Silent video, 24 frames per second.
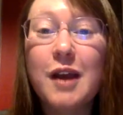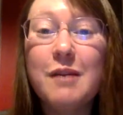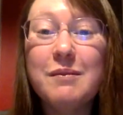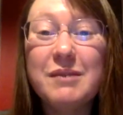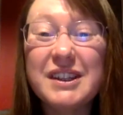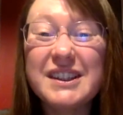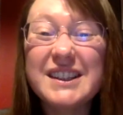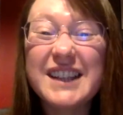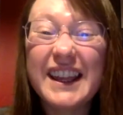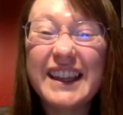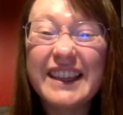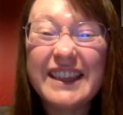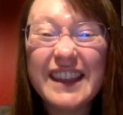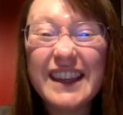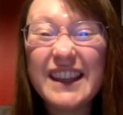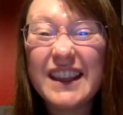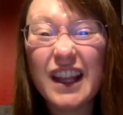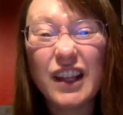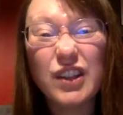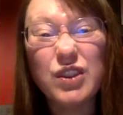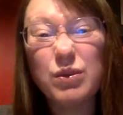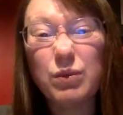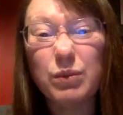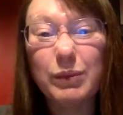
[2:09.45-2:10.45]
because I think
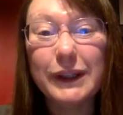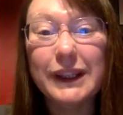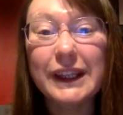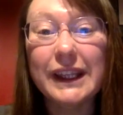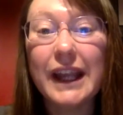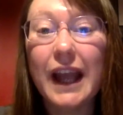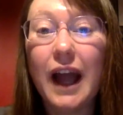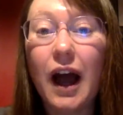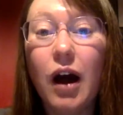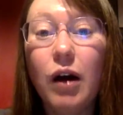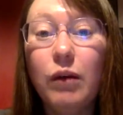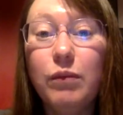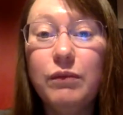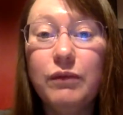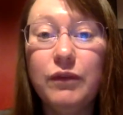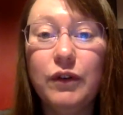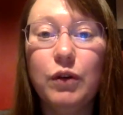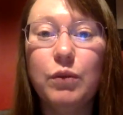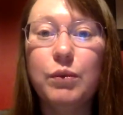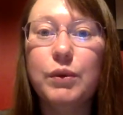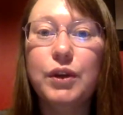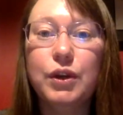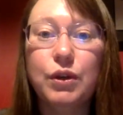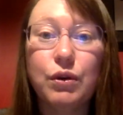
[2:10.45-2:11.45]
that's really
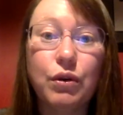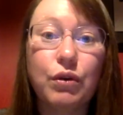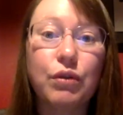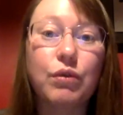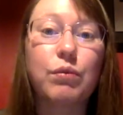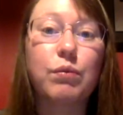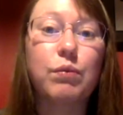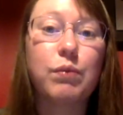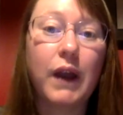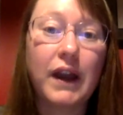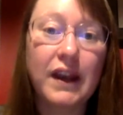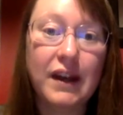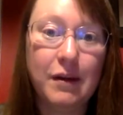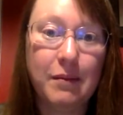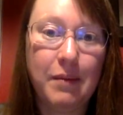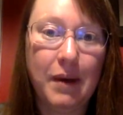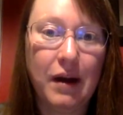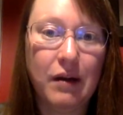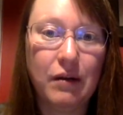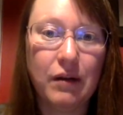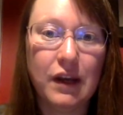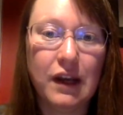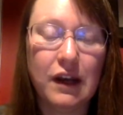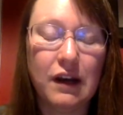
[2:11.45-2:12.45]
helpful when you go to write
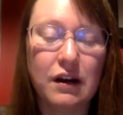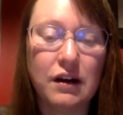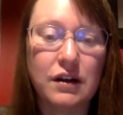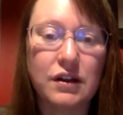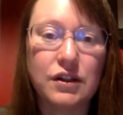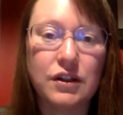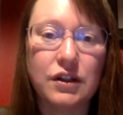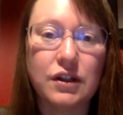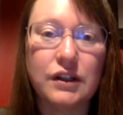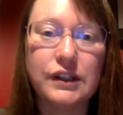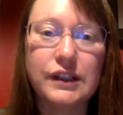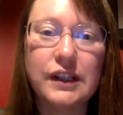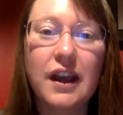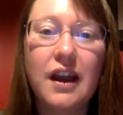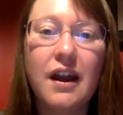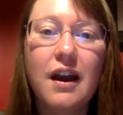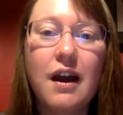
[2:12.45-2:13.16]
about characters.